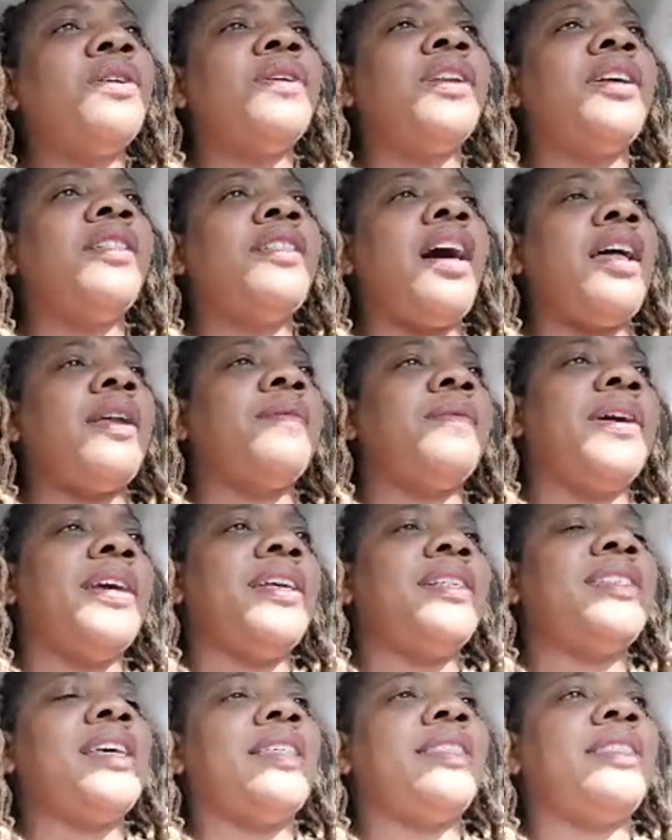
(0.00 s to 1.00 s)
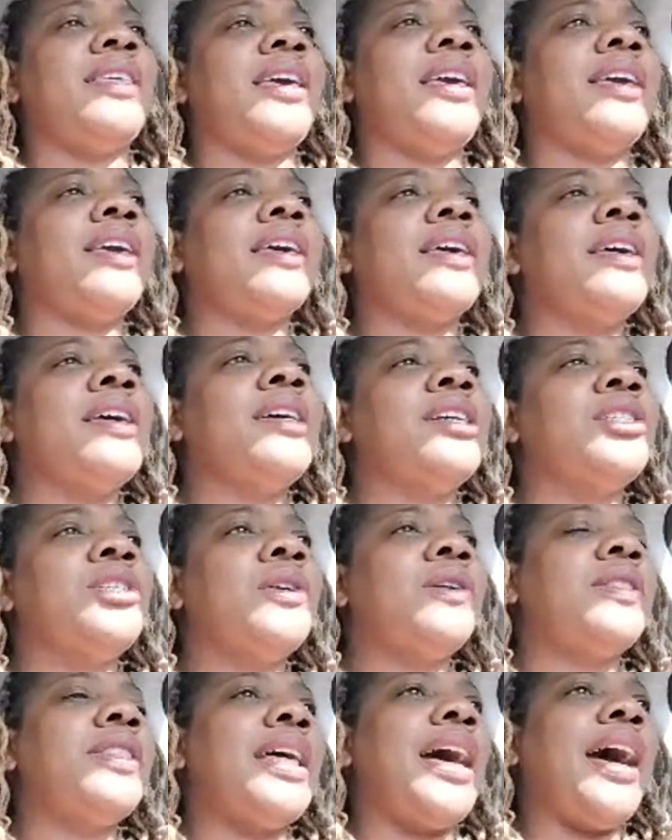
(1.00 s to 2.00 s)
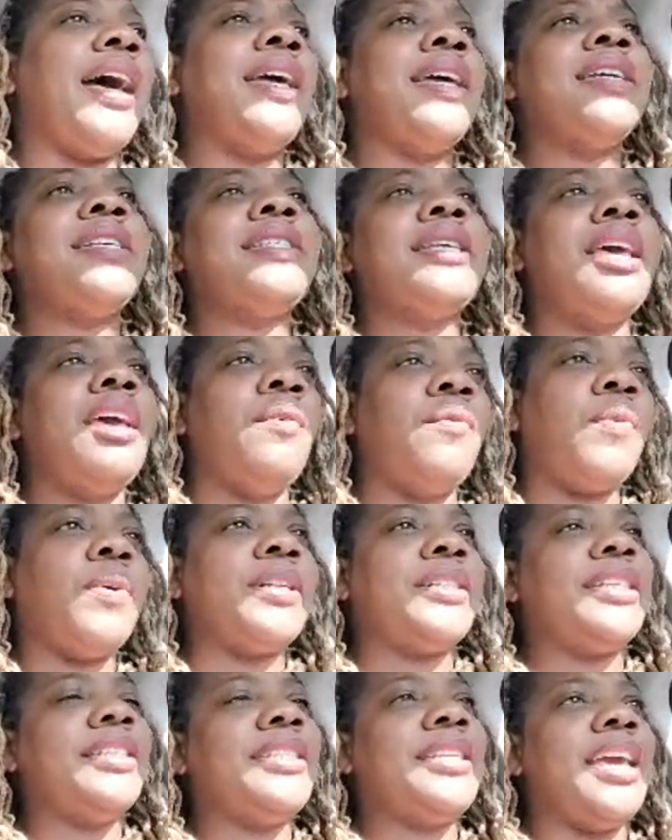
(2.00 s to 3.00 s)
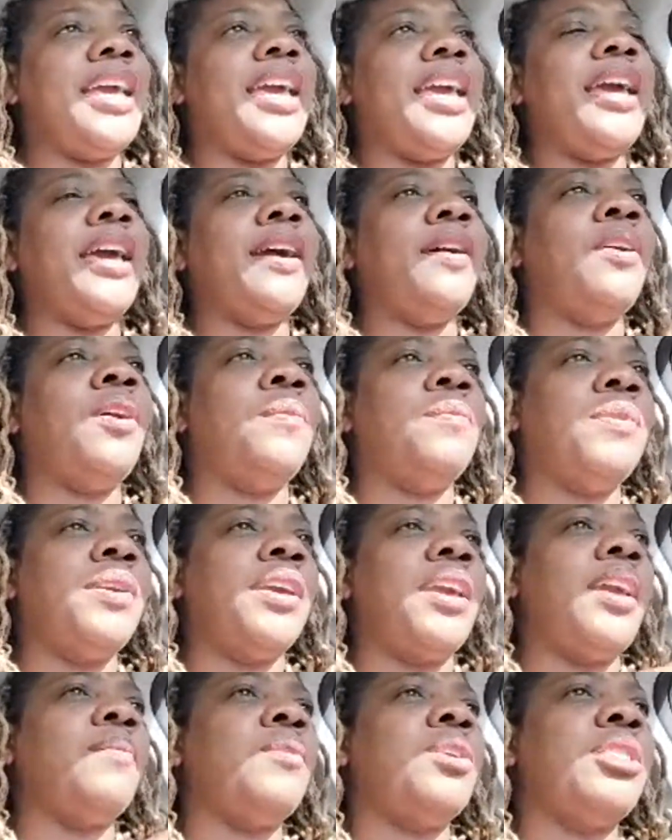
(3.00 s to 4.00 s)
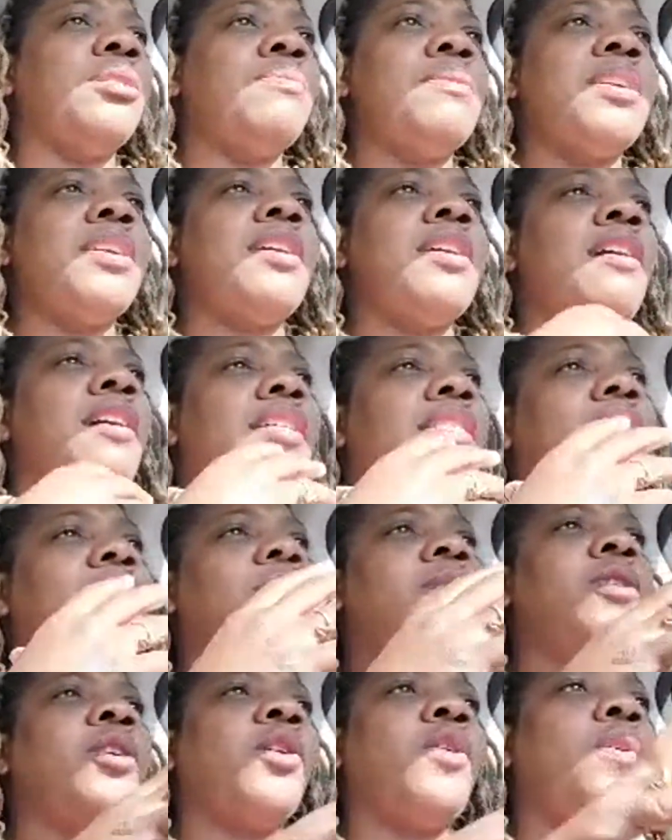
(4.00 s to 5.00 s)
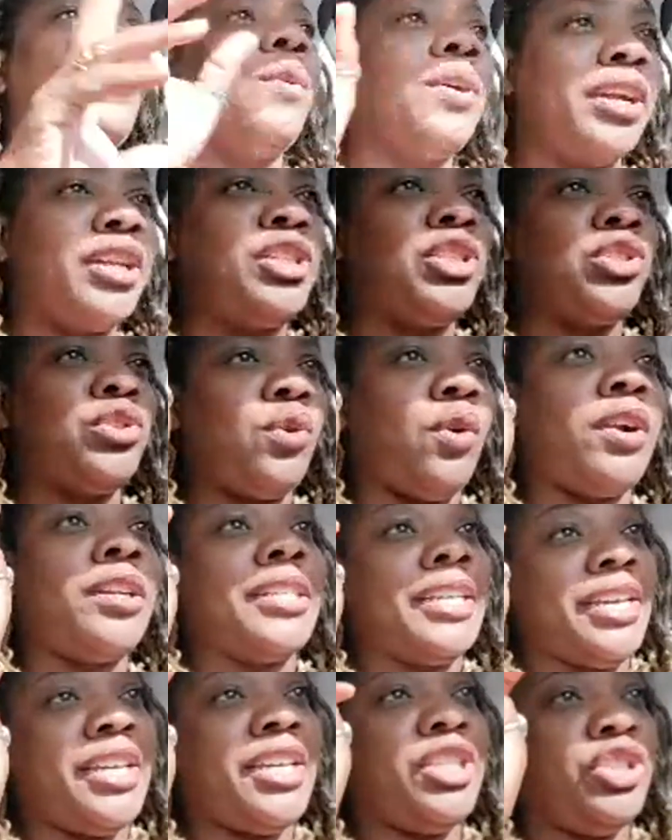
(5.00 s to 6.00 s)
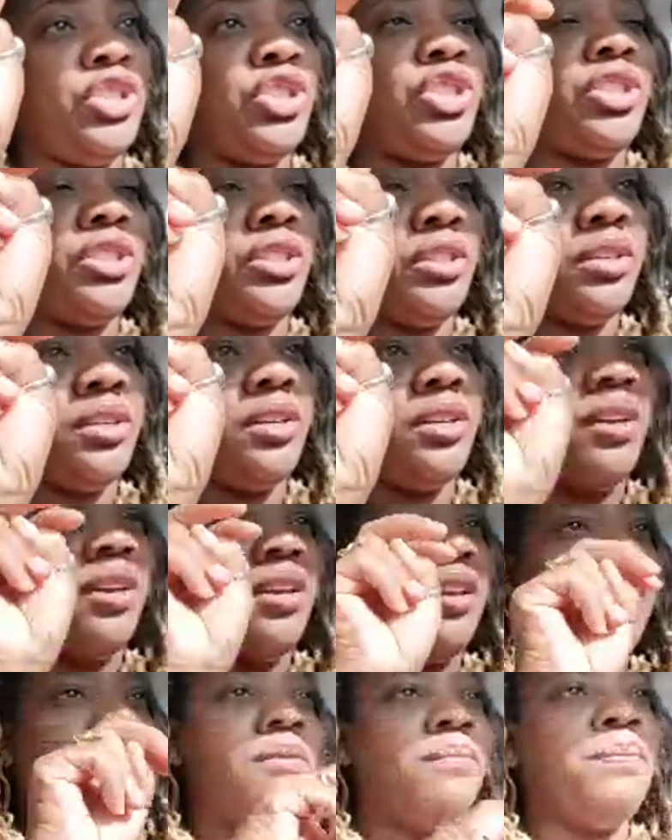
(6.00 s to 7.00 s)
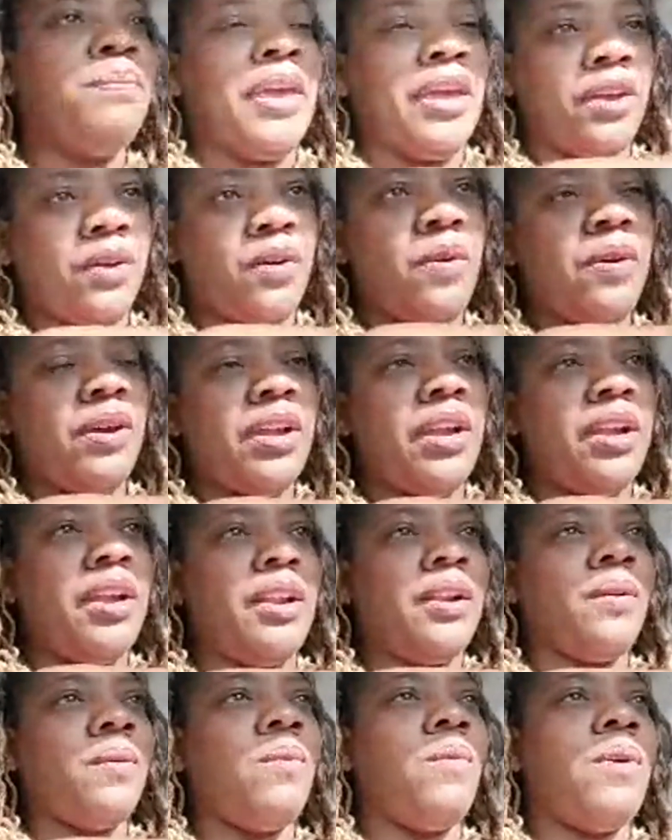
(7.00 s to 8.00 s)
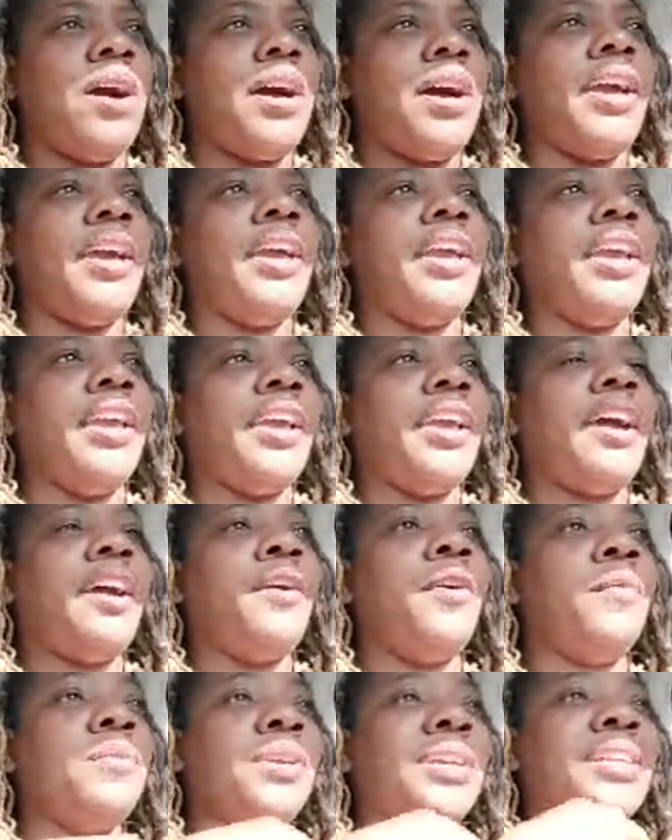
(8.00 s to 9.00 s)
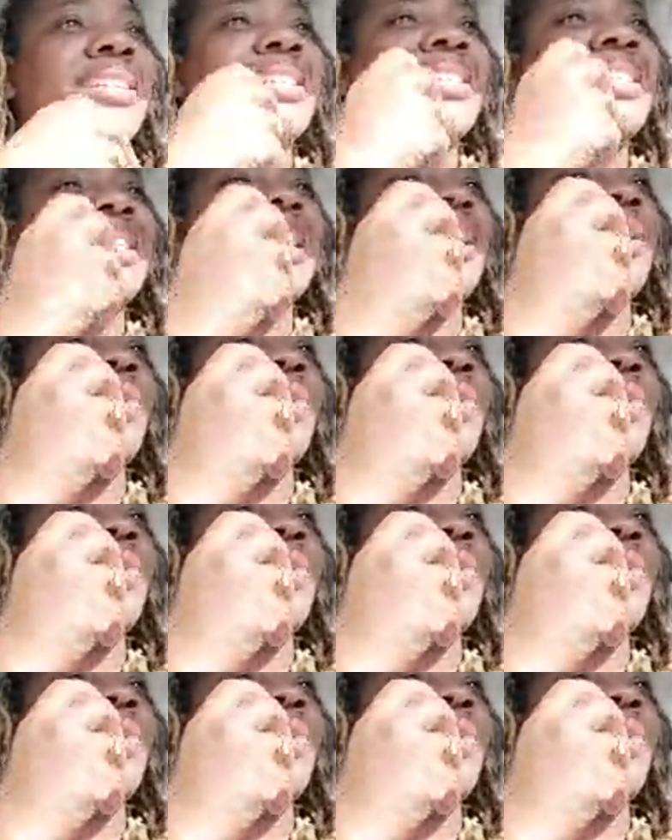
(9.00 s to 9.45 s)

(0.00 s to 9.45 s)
in a lot of ways, I think. So that is it for today. I hope you came with me on the coin shortage, Bitcoin, why. I hope you can see